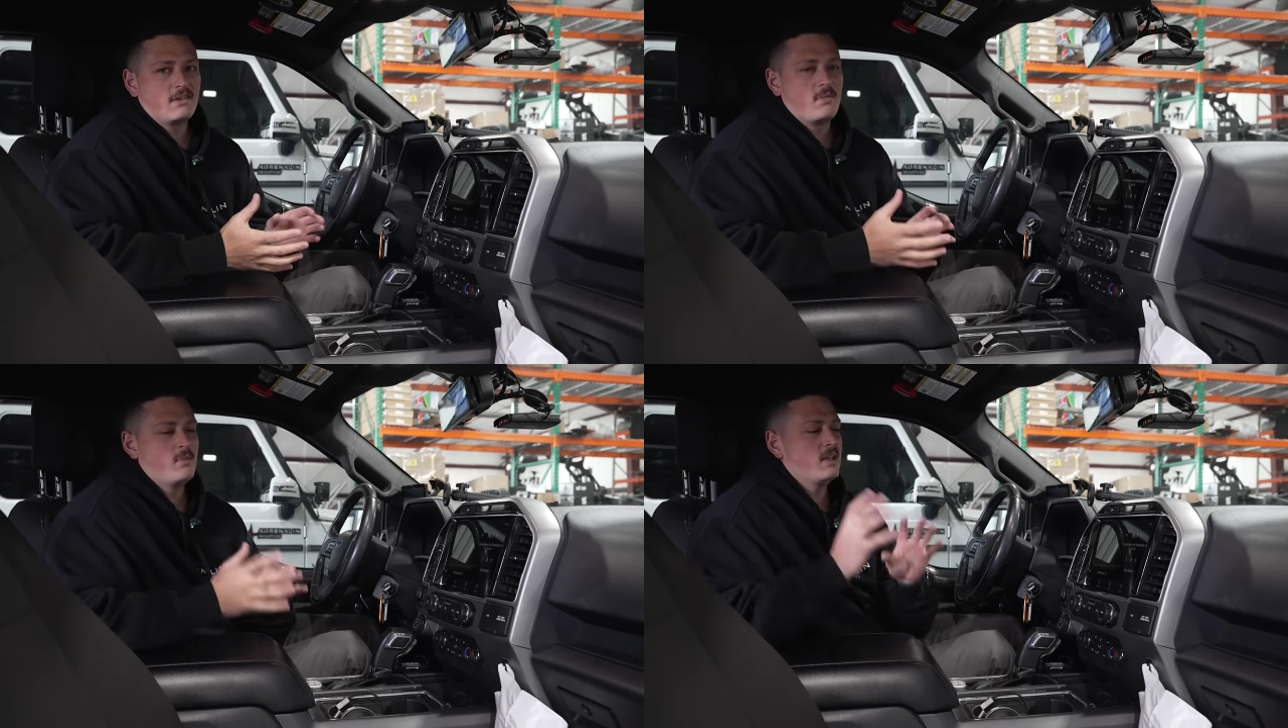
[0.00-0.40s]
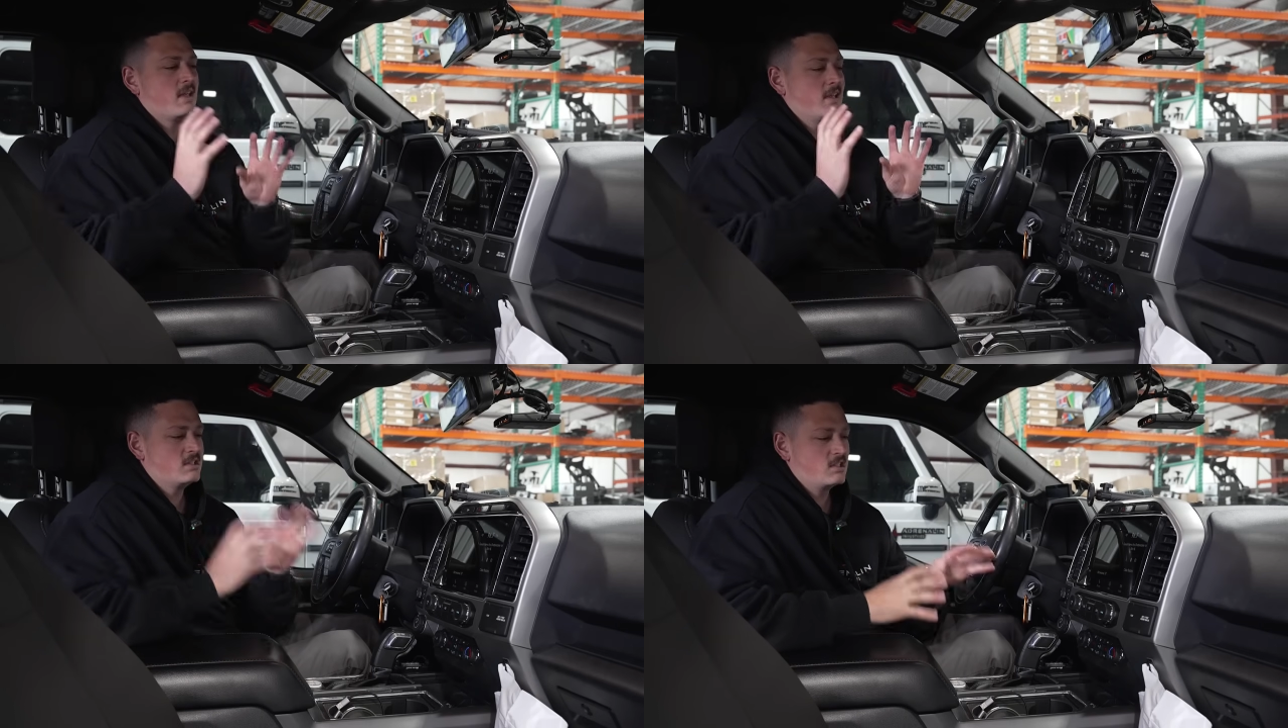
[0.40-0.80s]
if I'm going
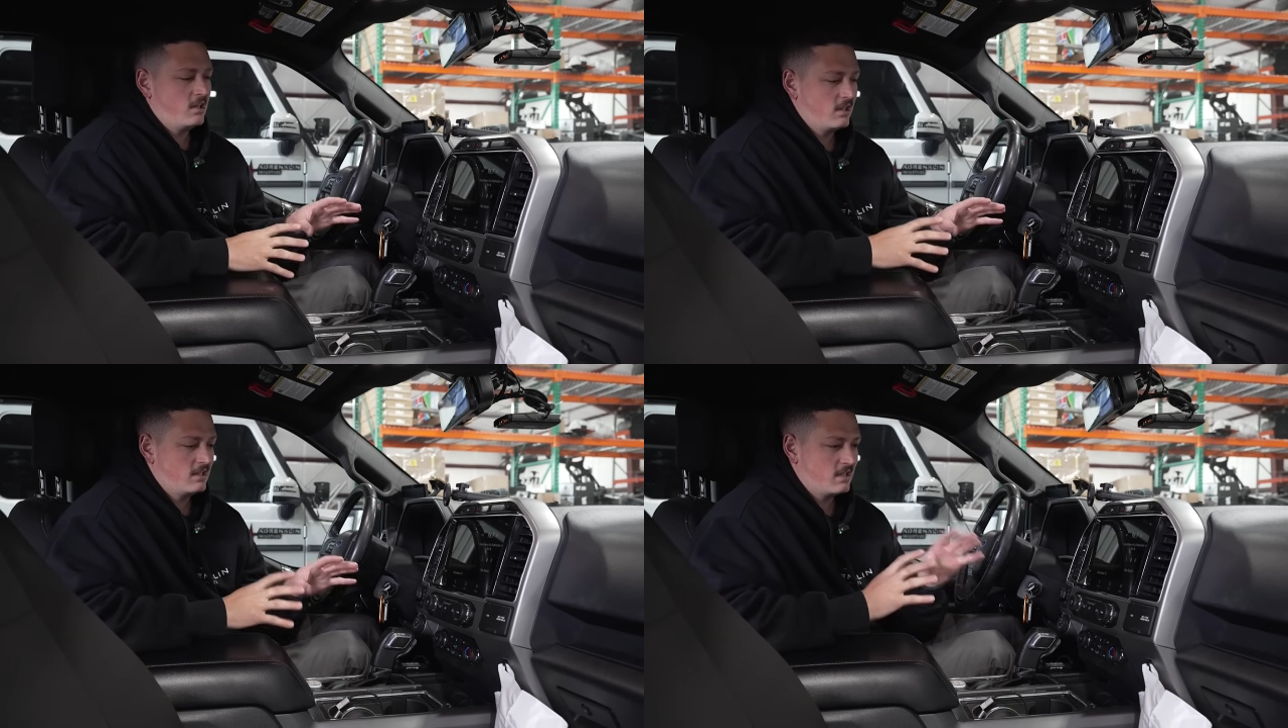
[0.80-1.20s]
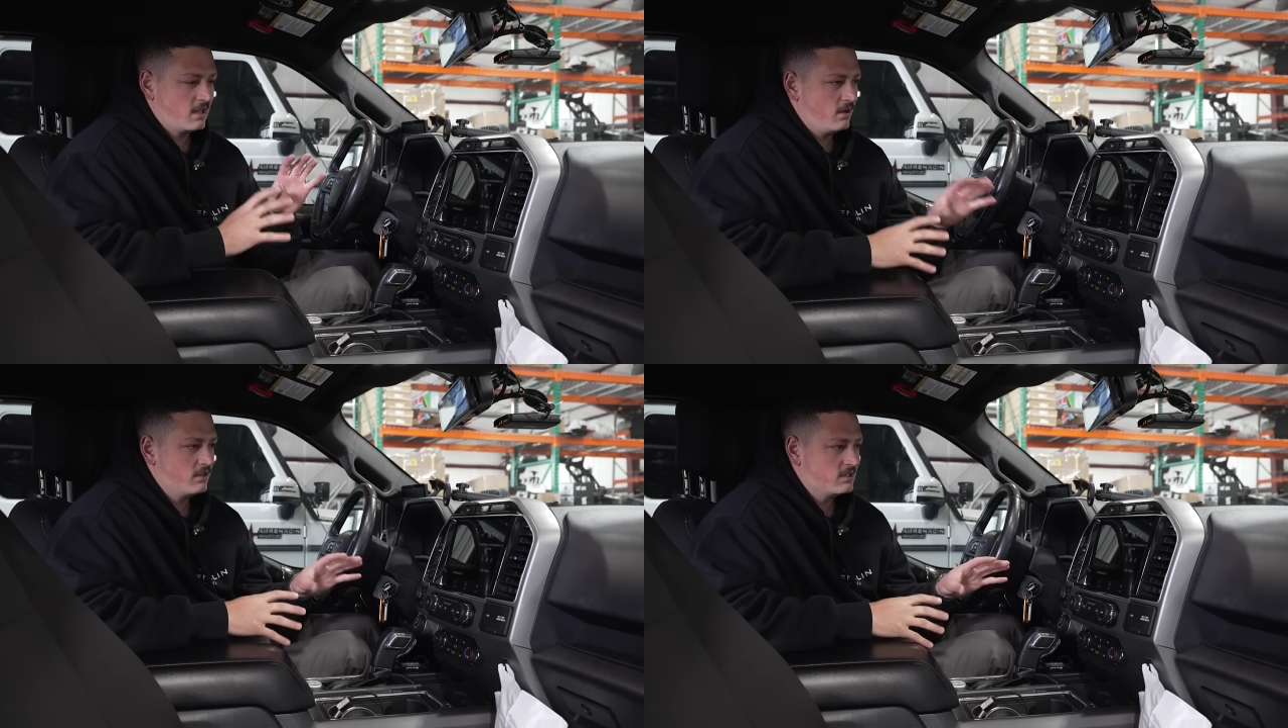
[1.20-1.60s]
to install it and
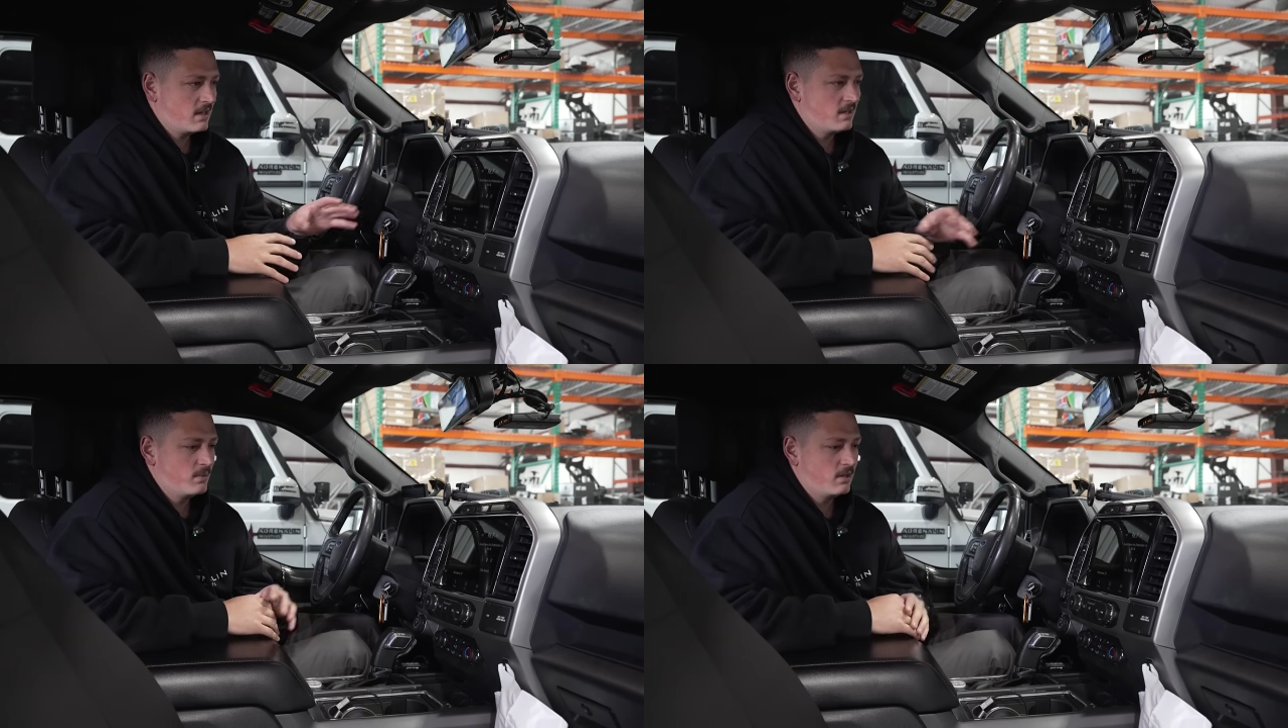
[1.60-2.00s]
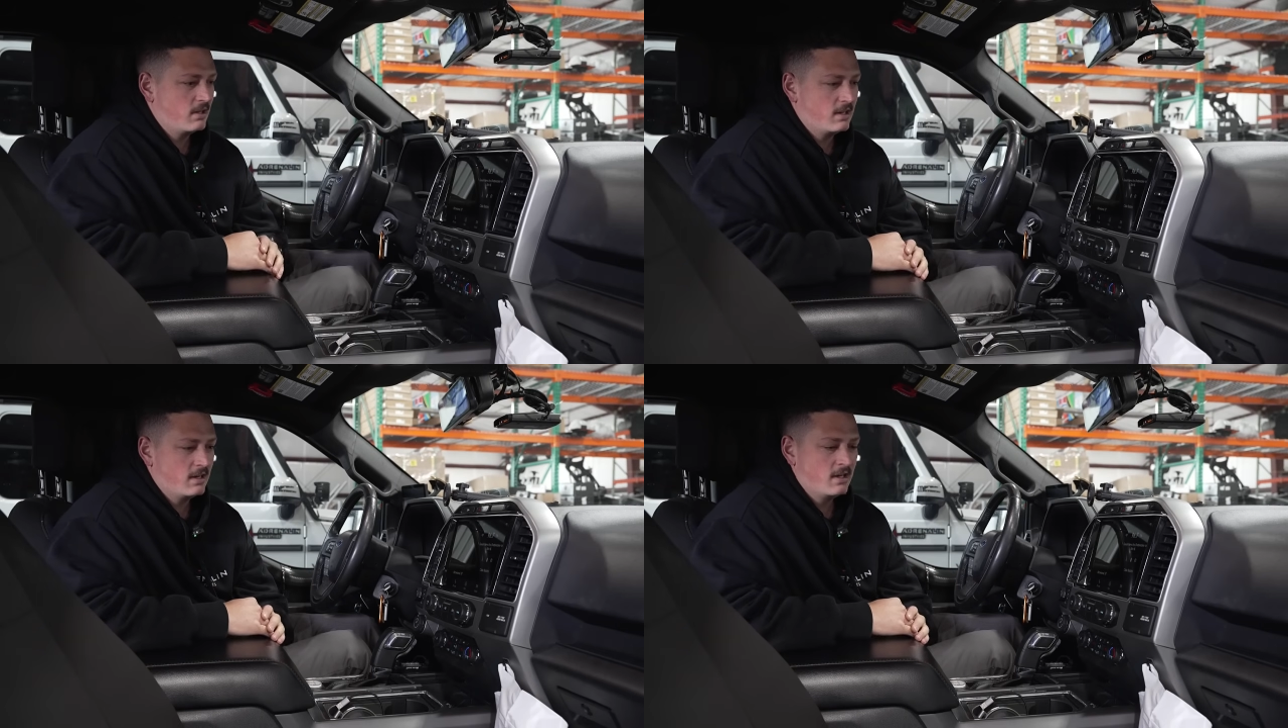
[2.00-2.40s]
take all this time to put it
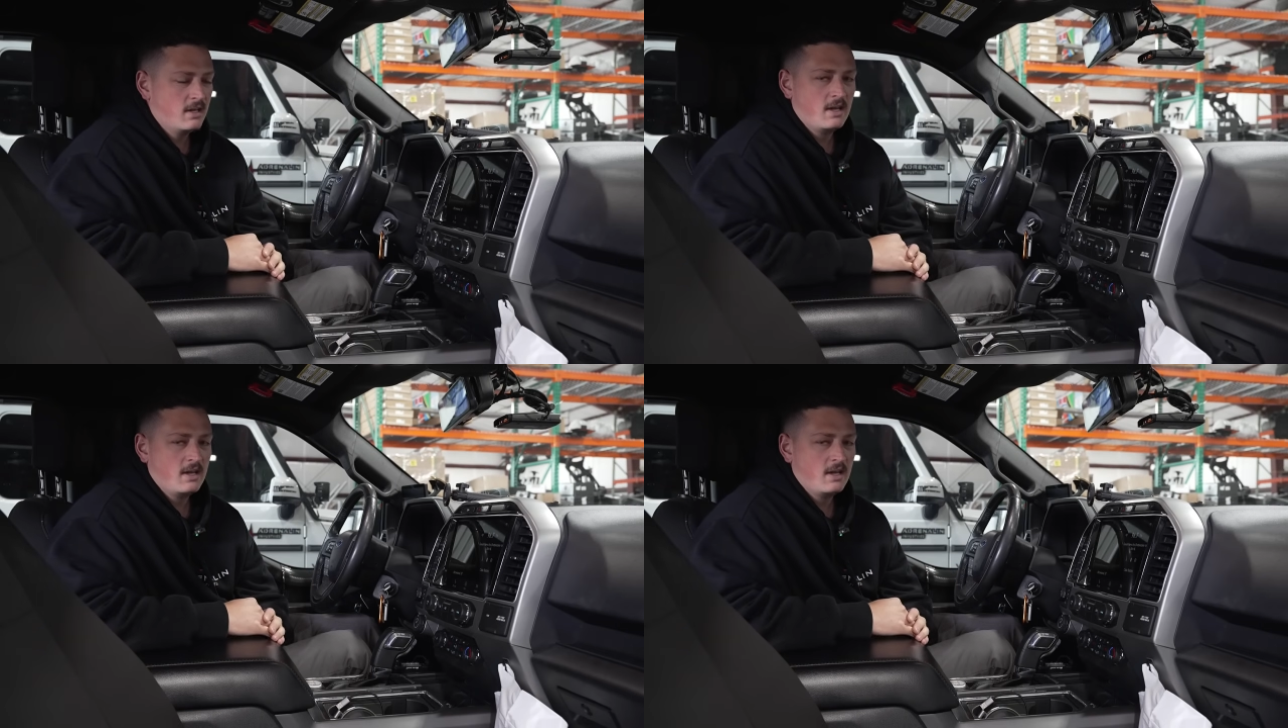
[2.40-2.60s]
in,